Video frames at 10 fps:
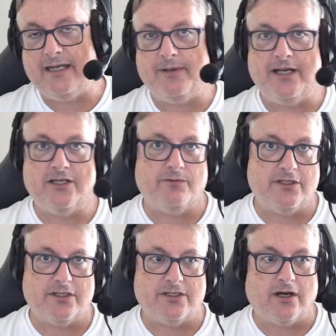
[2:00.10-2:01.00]
page that we
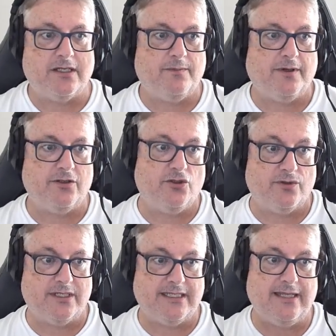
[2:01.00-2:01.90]
just talked about, you'll
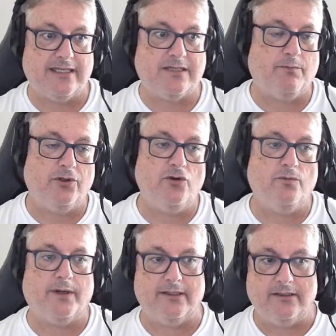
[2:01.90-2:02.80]
see this blue
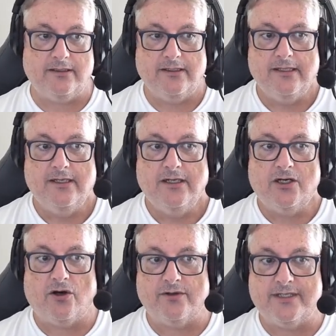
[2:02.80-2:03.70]
button
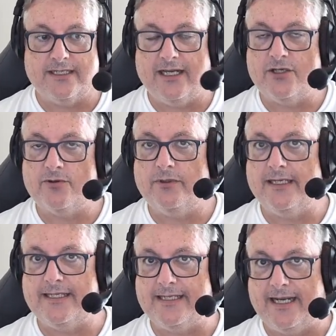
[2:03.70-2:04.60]
called schedule
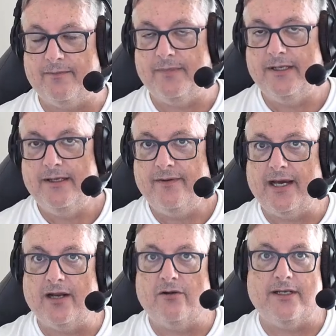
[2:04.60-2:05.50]
exam
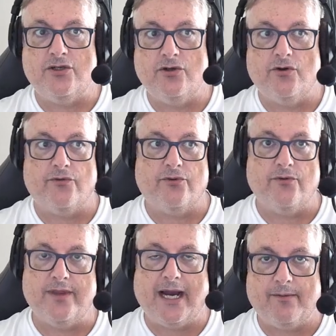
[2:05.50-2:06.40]
that'll let you go through
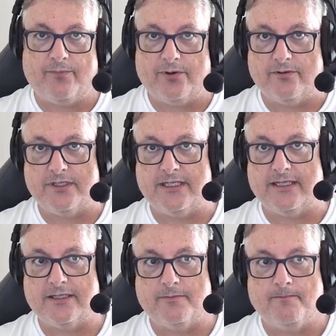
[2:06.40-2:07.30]
that
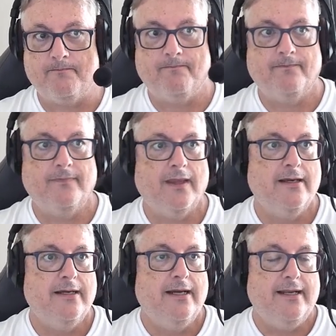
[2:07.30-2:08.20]
process.
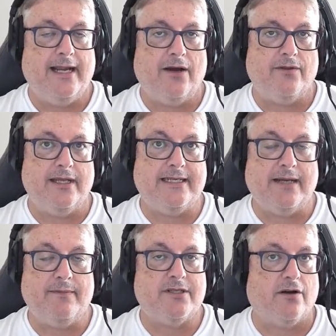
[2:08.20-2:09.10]
Now, the
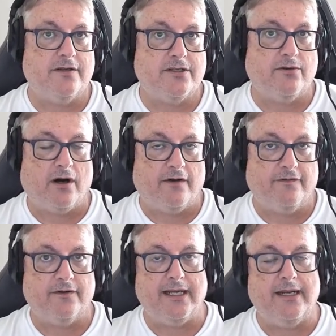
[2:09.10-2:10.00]
exam is also
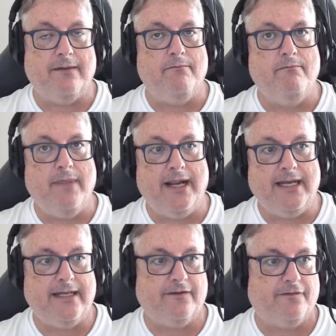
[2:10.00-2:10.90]
offered in
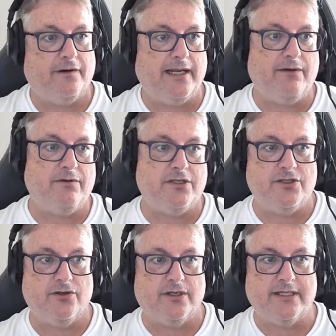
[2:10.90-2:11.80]
many different languages.
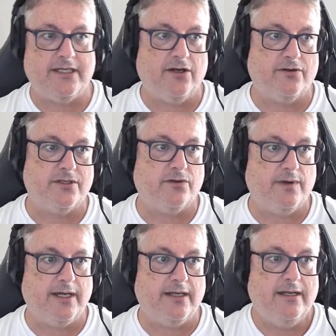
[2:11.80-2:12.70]
You can see on
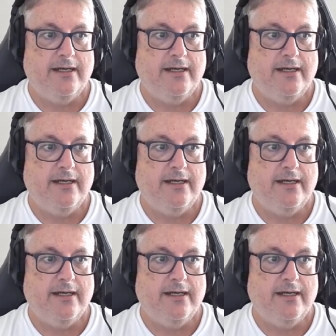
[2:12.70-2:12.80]
screen